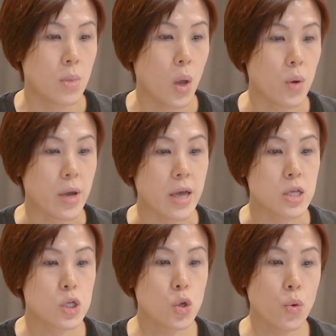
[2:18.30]
Okay,
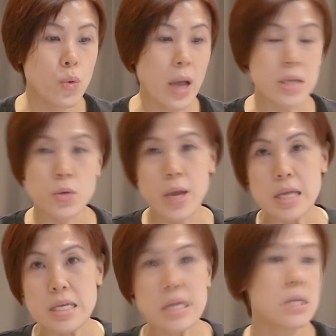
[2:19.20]
so as you
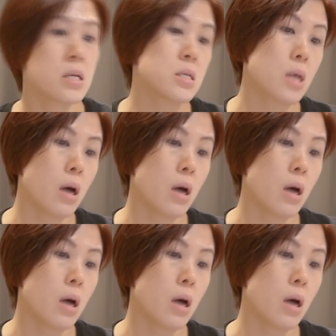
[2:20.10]
can see, these